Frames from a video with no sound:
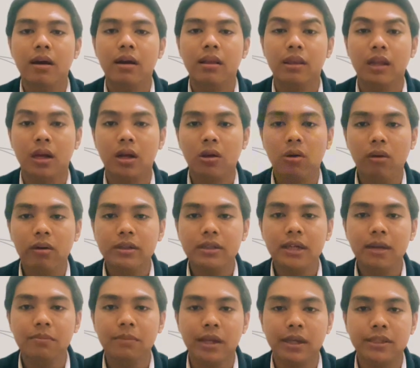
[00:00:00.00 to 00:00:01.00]
The core
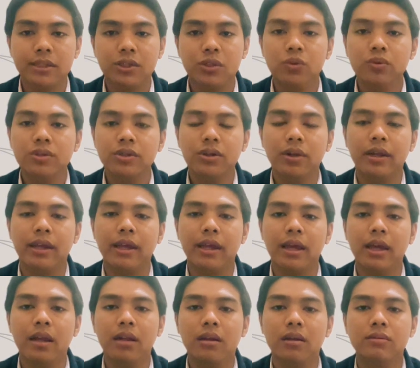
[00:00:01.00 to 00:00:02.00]
subjects usually
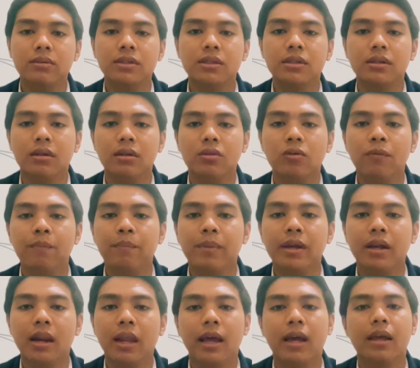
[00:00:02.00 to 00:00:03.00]
includes the
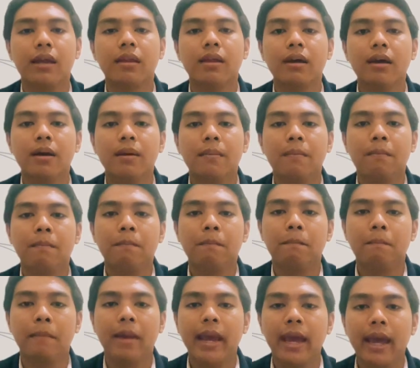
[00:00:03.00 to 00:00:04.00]
topic like
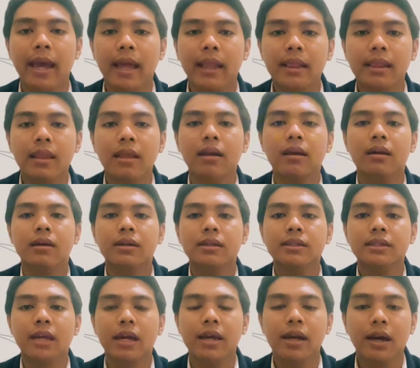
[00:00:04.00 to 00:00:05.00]
math,
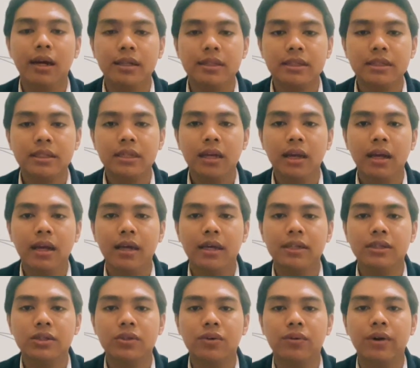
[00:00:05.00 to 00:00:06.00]
science,
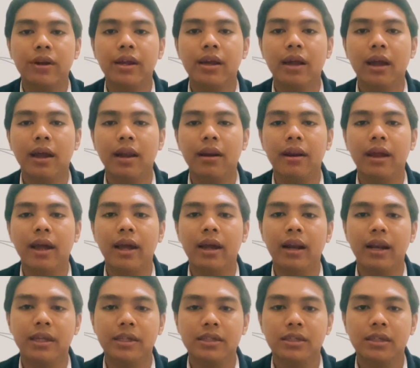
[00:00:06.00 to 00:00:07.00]
history, and
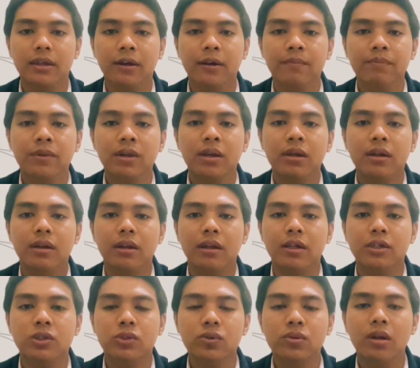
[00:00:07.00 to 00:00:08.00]
English.
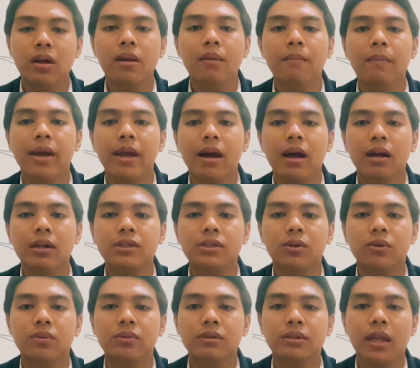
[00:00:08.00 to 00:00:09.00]
The student may
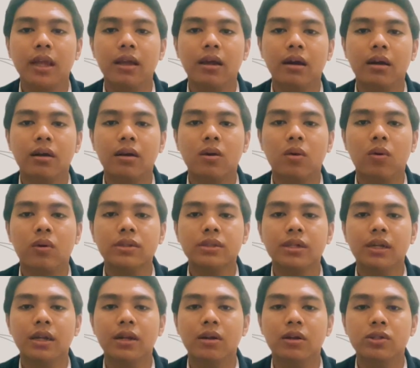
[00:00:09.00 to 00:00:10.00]
also take a
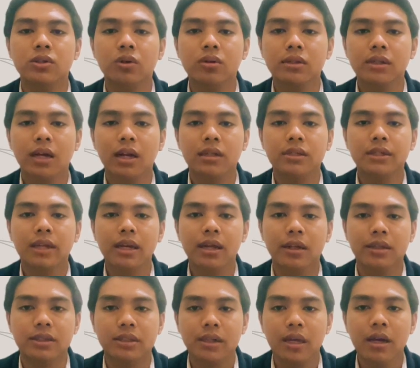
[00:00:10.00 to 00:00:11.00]
course in the social
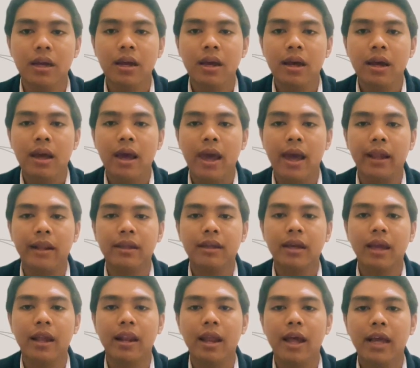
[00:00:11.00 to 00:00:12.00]
science and
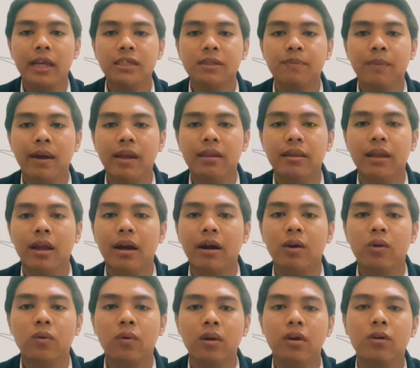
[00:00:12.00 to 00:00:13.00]
can expand their
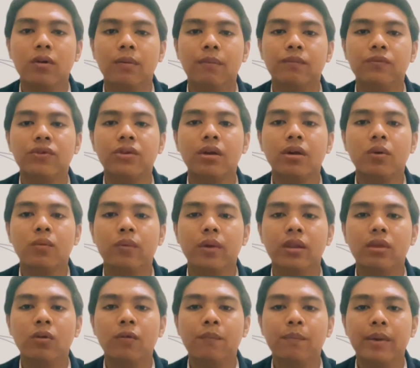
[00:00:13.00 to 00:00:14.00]
curriculums
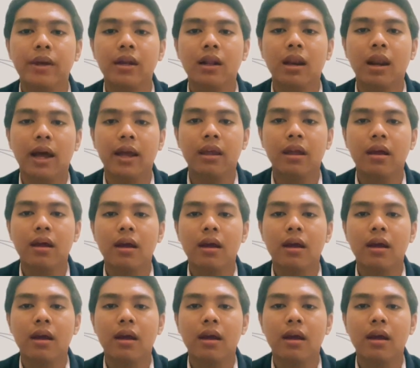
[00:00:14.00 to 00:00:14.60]
with topics like